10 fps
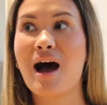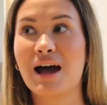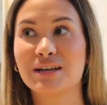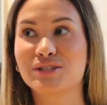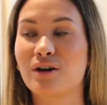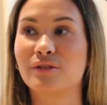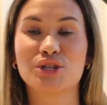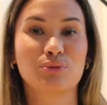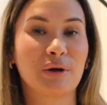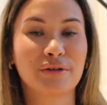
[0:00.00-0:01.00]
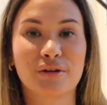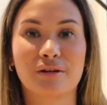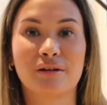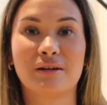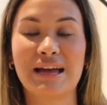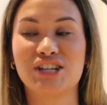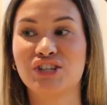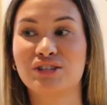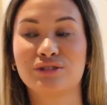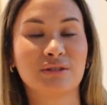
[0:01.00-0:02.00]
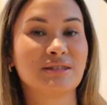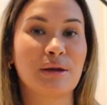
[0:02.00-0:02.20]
I saw this one girl and she's doing the